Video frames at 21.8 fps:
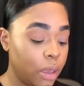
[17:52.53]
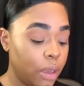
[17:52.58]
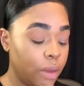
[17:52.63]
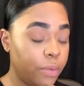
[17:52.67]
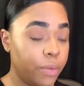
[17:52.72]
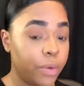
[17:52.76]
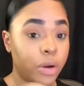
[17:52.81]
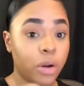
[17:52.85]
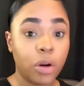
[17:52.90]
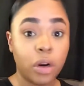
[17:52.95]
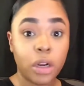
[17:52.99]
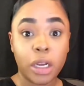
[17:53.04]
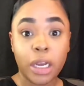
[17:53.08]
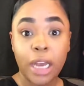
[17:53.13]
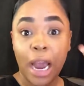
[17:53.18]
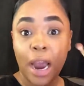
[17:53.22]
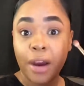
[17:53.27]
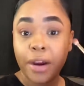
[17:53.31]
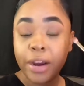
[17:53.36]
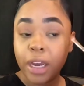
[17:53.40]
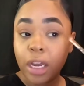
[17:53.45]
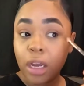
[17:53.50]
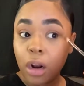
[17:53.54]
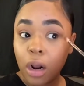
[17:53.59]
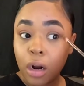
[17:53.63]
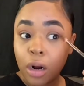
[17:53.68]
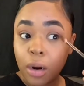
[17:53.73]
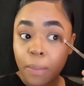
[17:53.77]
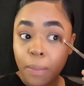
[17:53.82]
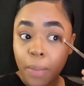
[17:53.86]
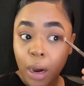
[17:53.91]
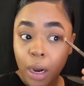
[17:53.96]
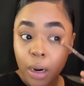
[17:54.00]
And we're gonna carry it
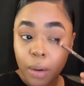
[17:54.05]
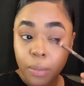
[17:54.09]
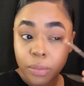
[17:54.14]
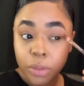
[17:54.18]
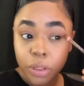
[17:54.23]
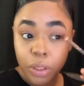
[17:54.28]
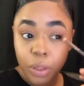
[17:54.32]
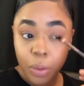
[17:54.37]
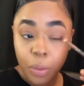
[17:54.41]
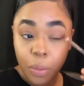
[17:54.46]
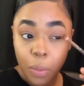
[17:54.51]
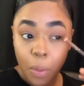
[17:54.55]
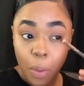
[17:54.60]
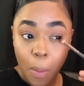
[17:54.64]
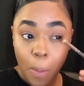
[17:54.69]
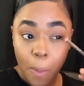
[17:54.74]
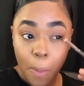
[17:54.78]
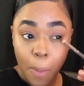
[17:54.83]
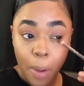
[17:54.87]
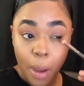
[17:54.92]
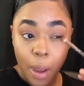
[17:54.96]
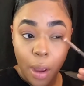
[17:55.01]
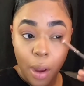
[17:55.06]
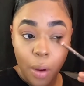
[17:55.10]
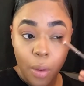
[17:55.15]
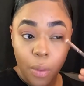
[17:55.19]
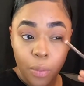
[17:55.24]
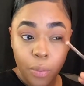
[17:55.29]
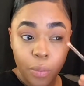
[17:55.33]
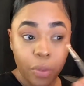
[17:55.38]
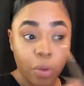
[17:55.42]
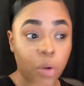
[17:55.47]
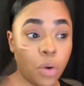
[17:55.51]
on the bottom too, but
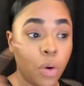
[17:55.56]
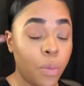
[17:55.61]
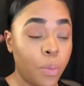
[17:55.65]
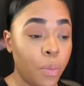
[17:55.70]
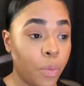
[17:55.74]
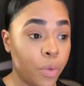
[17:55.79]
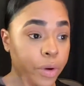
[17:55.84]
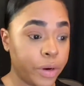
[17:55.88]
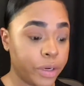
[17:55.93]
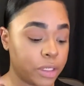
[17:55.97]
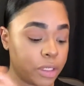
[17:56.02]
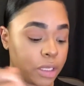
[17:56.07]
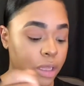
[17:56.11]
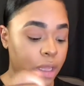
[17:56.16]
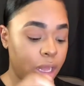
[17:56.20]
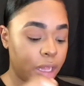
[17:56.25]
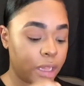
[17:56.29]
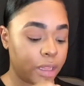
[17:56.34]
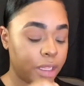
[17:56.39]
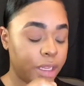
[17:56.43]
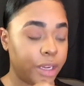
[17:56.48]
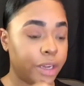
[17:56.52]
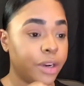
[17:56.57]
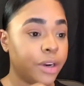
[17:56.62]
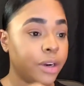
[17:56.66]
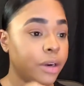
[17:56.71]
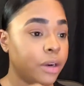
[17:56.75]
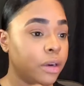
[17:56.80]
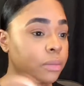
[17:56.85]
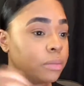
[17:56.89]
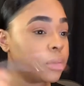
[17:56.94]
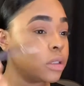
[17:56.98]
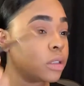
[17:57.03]
we'll go more into that
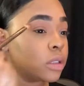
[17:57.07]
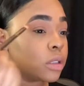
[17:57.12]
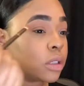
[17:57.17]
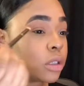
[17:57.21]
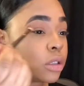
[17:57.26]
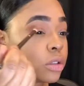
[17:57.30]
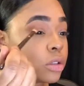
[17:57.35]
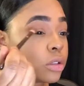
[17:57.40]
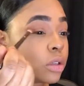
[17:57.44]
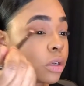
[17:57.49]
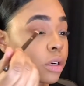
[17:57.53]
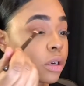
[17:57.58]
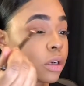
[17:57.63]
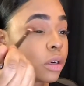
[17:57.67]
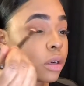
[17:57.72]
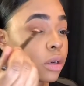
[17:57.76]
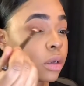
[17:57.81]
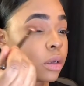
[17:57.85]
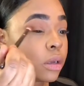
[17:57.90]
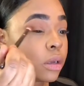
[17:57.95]
later. I'm just gonna start.